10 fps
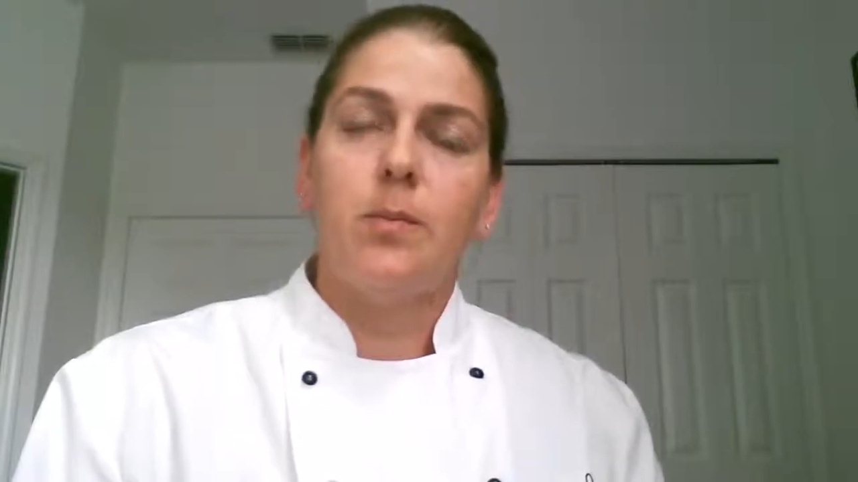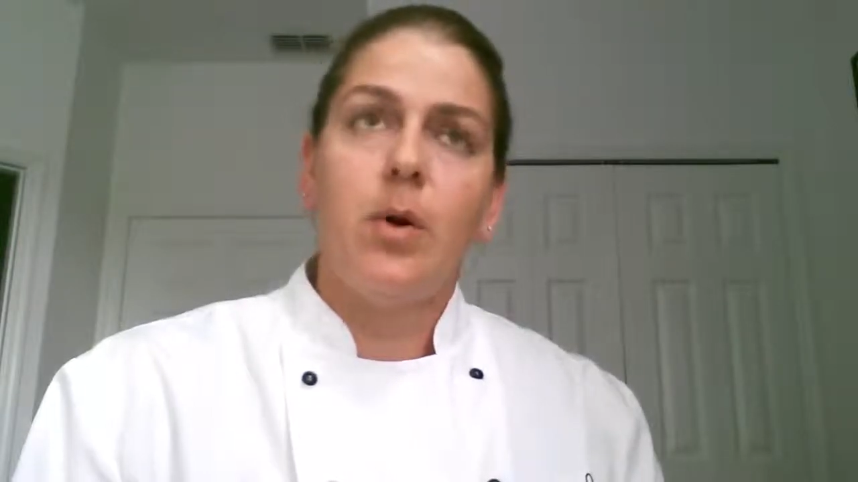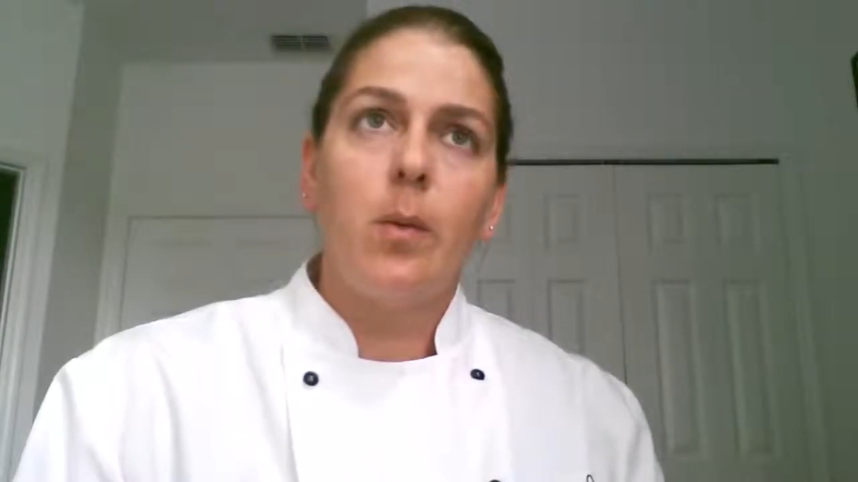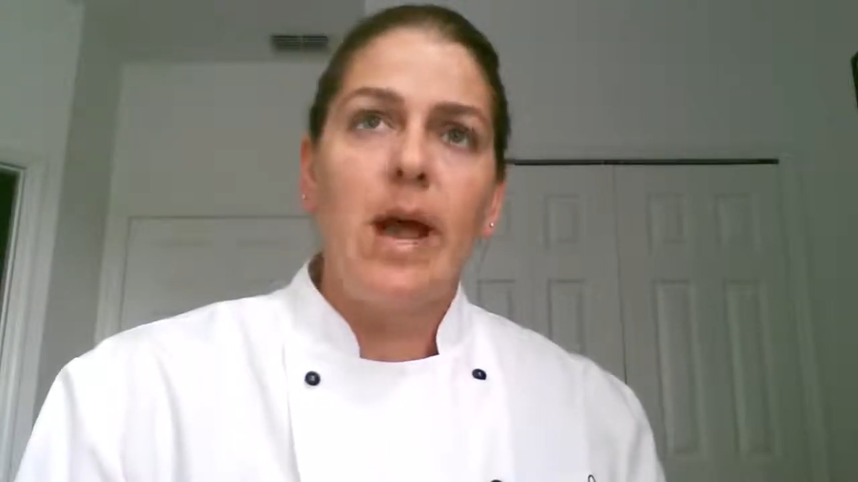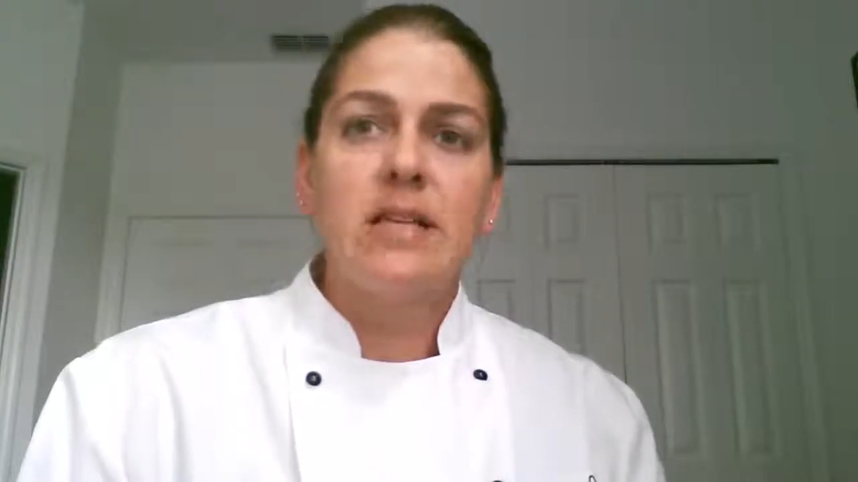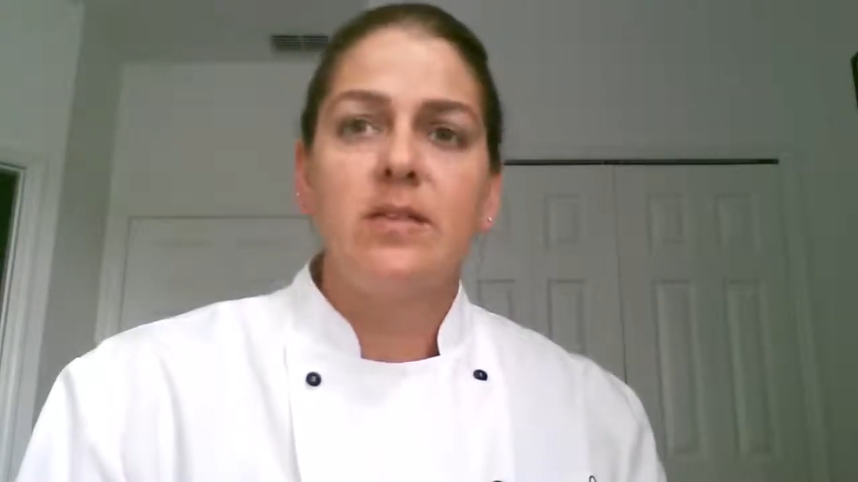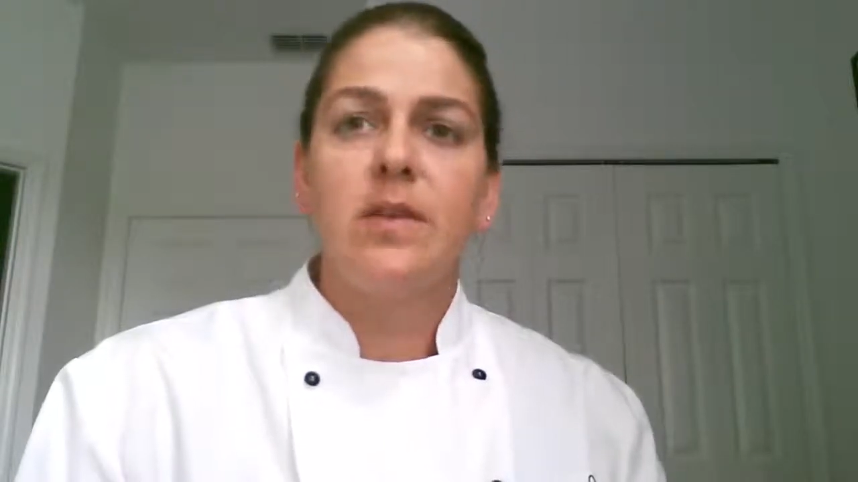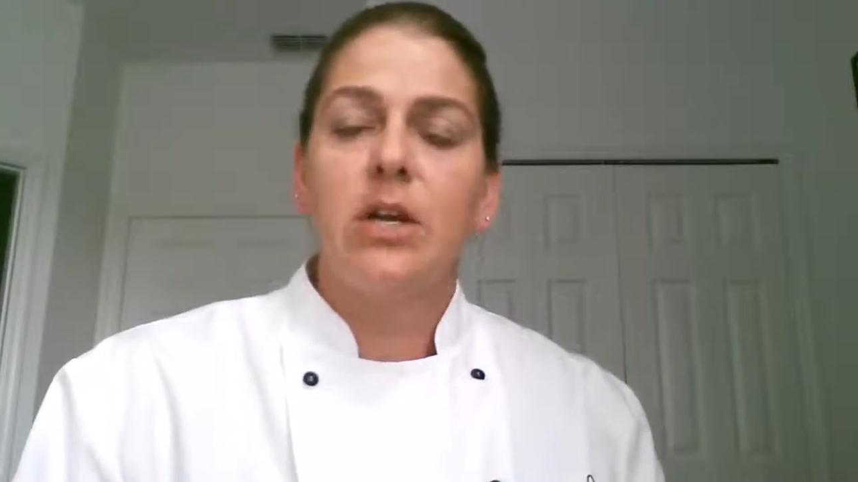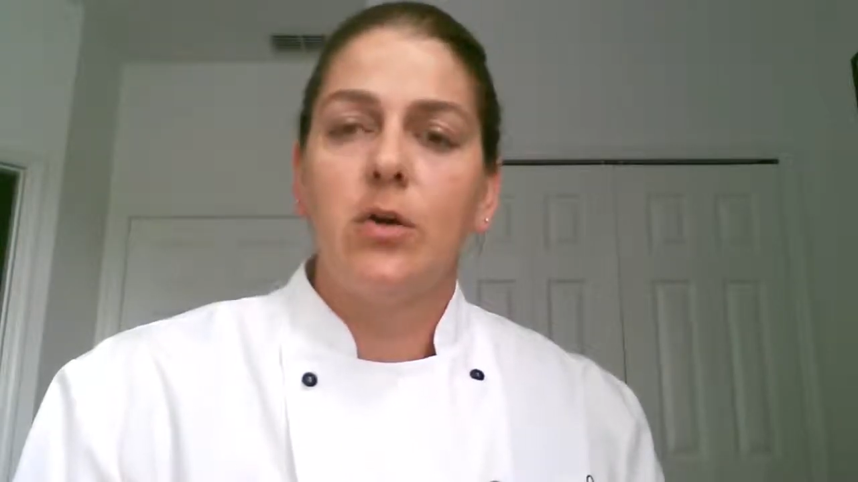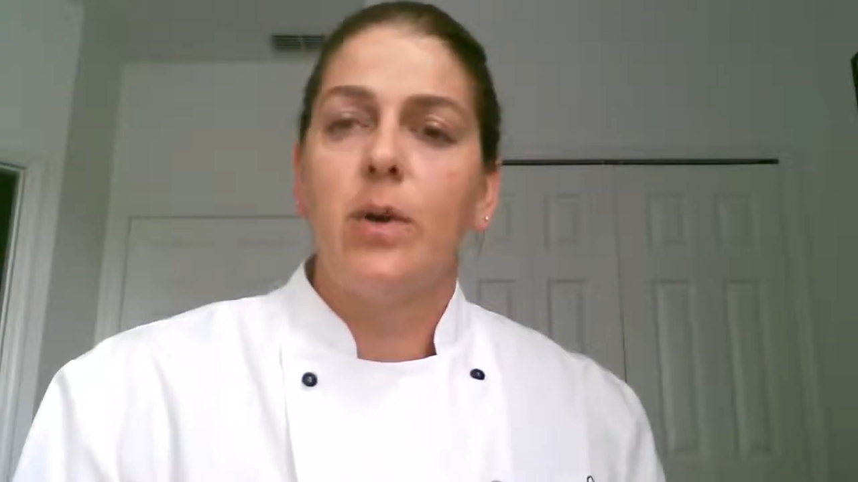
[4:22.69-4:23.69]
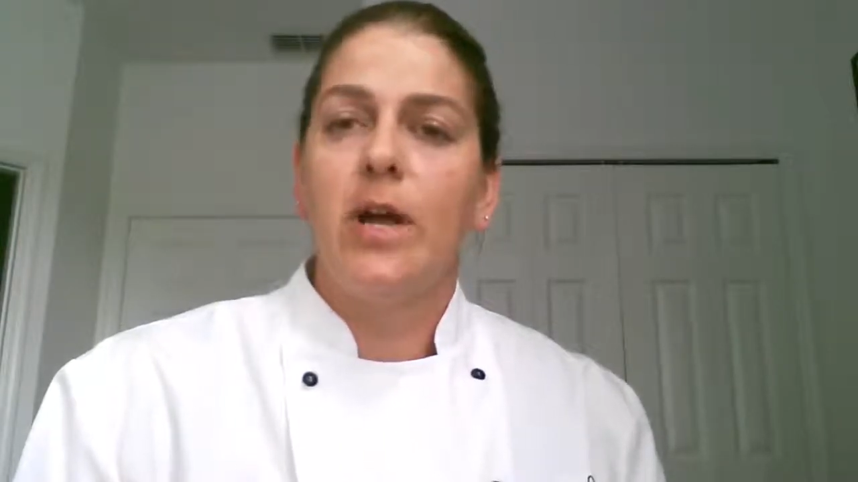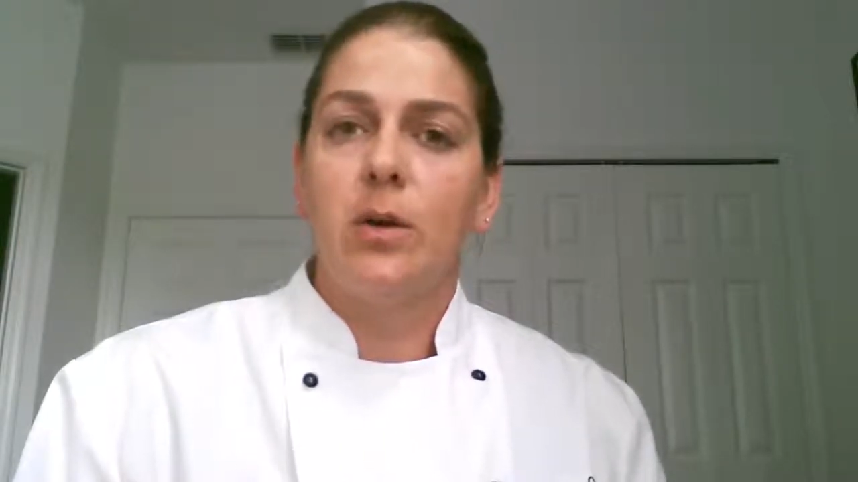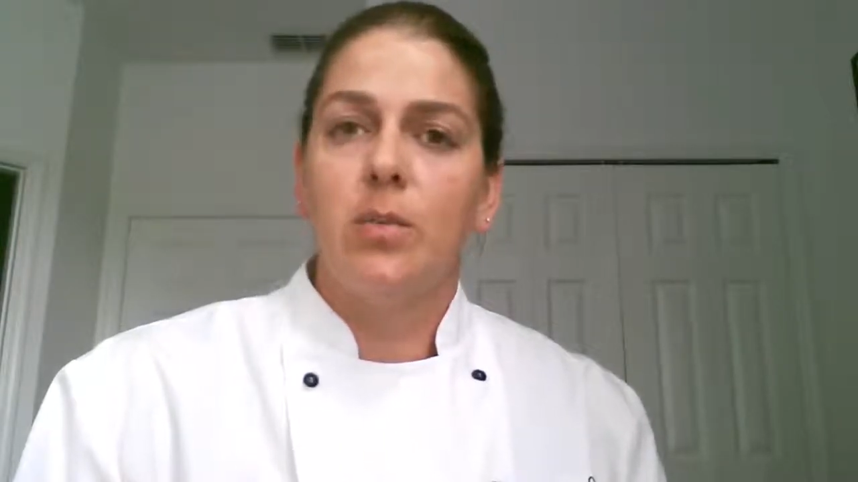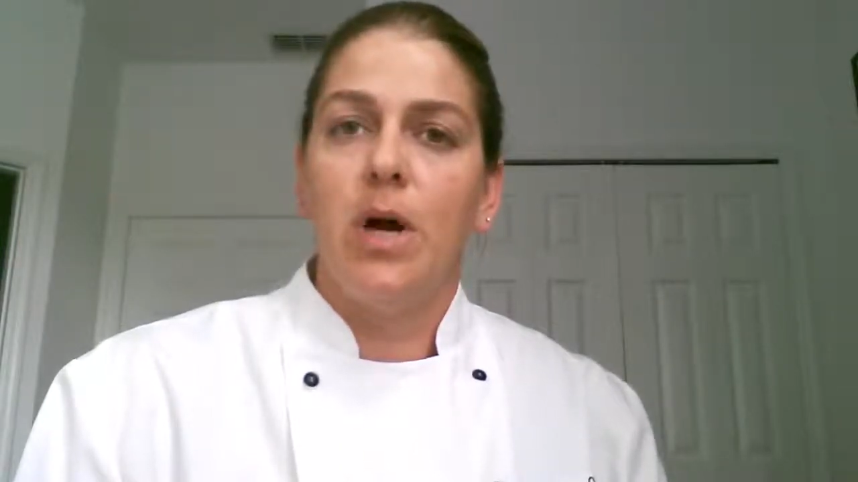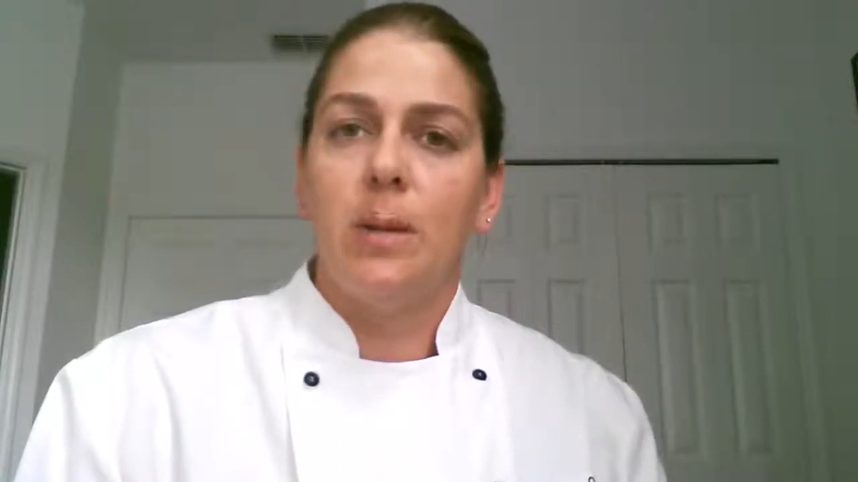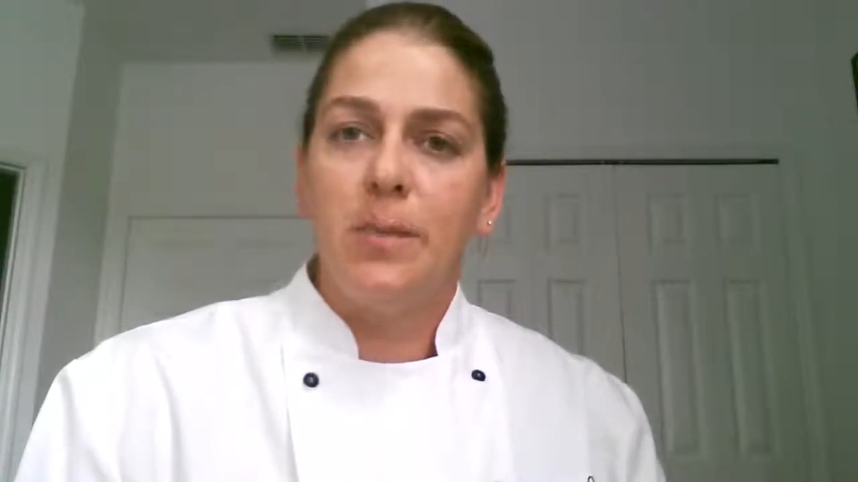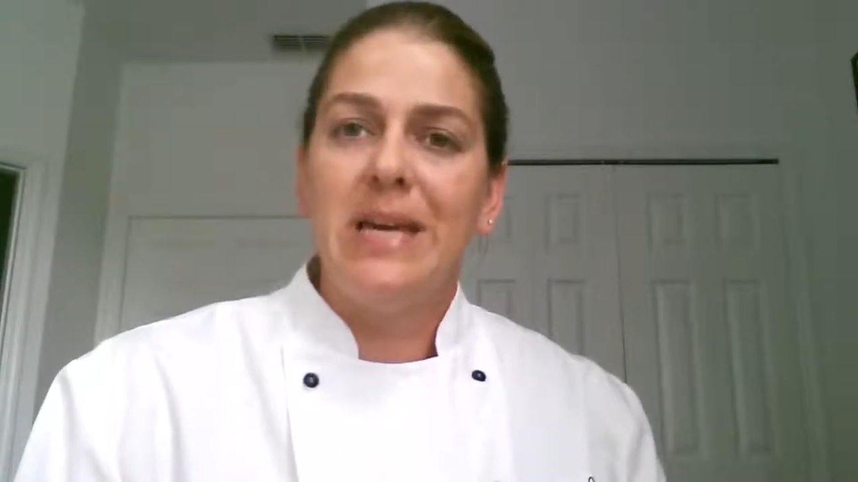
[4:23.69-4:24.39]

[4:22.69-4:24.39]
proactively create your blog.